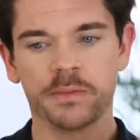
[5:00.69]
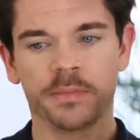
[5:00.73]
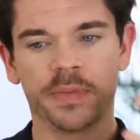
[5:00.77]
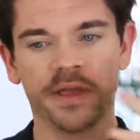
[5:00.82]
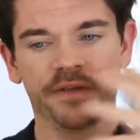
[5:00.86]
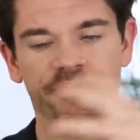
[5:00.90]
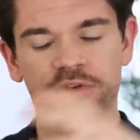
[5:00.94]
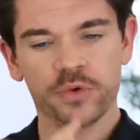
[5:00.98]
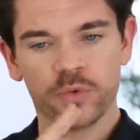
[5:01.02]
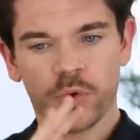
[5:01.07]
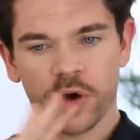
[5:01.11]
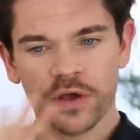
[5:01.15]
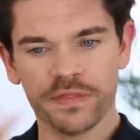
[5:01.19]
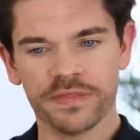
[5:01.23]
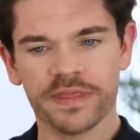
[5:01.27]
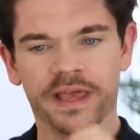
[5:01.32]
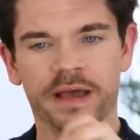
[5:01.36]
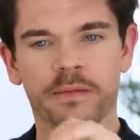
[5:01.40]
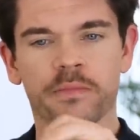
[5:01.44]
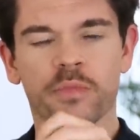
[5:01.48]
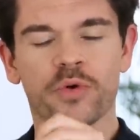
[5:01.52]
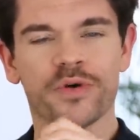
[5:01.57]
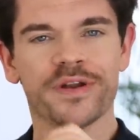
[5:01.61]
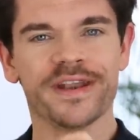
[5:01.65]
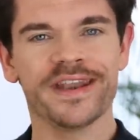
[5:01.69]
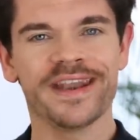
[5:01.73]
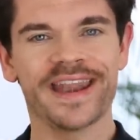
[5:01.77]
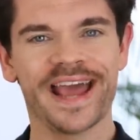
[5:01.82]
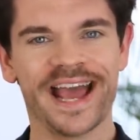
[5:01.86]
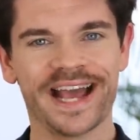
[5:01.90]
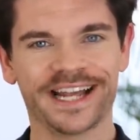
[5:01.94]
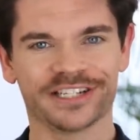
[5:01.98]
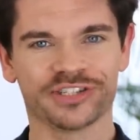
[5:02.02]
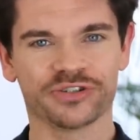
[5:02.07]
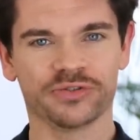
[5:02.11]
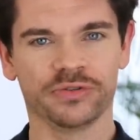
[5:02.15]
But if you want that more
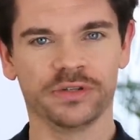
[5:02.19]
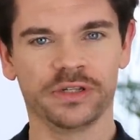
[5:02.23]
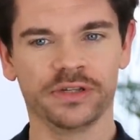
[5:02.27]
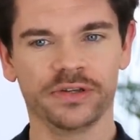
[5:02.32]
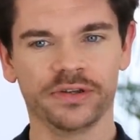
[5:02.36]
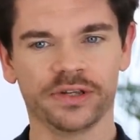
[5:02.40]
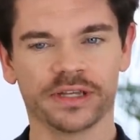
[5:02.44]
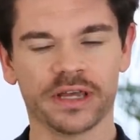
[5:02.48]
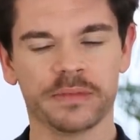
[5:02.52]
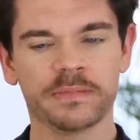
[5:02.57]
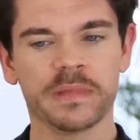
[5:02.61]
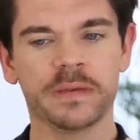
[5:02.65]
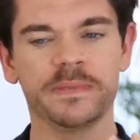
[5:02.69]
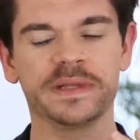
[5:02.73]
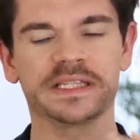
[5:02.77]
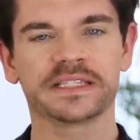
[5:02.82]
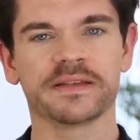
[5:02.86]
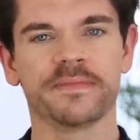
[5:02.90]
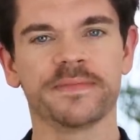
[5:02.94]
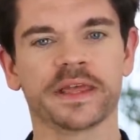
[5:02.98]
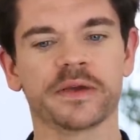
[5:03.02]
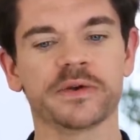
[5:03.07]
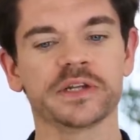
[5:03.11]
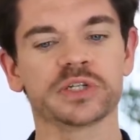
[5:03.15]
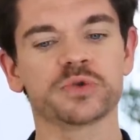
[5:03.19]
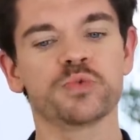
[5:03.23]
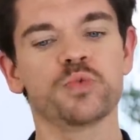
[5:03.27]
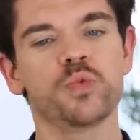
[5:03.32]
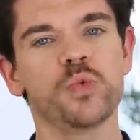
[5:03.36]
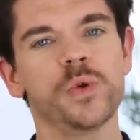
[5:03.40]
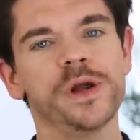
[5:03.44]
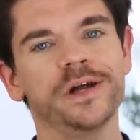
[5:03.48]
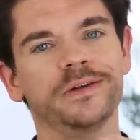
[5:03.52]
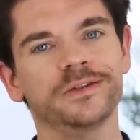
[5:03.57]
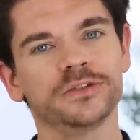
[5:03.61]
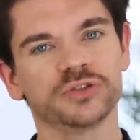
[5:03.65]
natural look and maybe something which
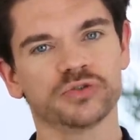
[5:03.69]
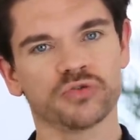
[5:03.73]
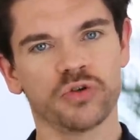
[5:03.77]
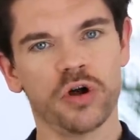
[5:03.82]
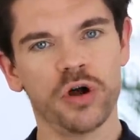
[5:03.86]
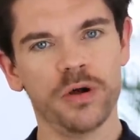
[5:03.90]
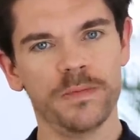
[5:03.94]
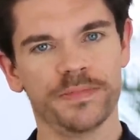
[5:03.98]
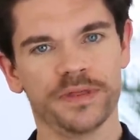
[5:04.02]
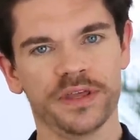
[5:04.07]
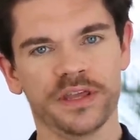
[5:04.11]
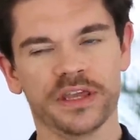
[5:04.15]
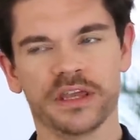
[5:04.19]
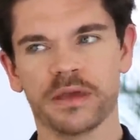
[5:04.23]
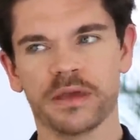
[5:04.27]
will drop that